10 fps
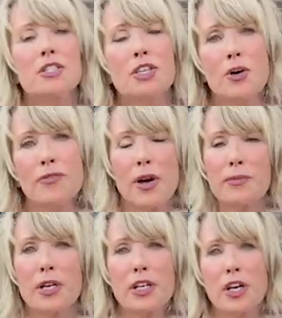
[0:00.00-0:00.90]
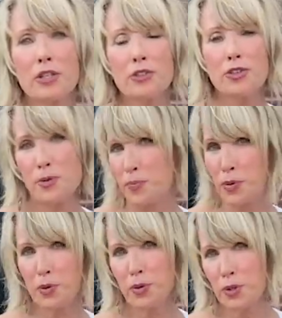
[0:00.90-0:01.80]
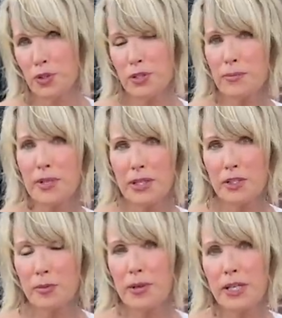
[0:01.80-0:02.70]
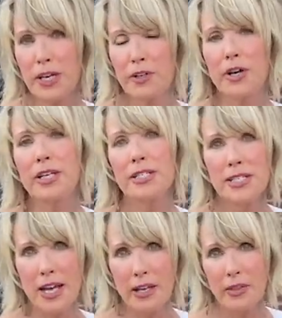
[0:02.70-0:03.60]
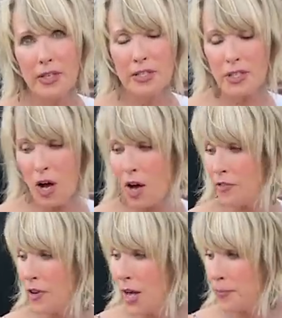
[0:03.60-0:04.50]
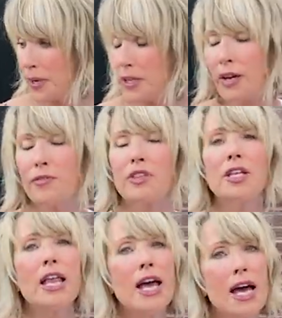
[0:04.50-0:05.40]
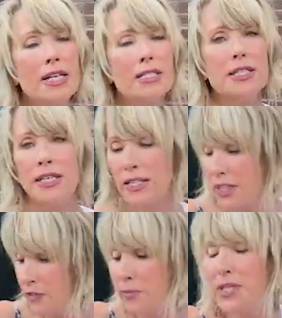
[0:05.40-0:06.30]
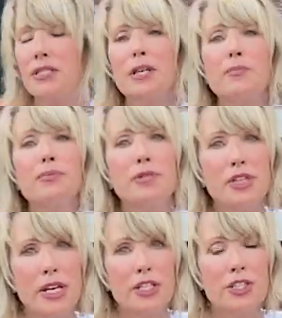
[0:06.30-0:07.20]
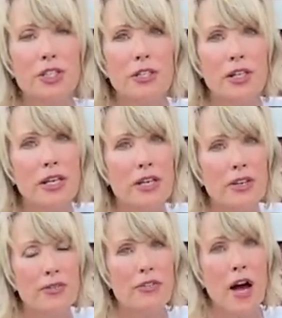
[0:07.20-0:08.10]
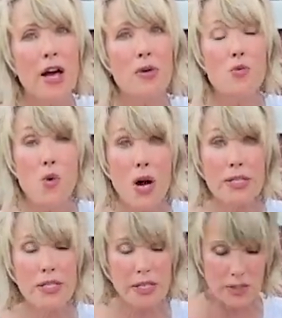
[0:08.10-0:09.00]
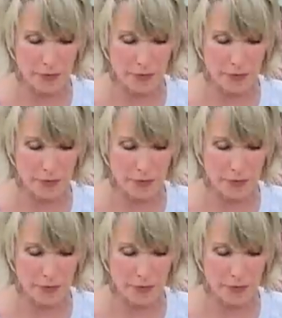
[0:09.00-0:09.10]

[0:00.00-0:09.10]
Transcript: So if I'm gonna go to the pool or something a little bit later, I can take this off. But nevertheless, it gives me some protection if I want it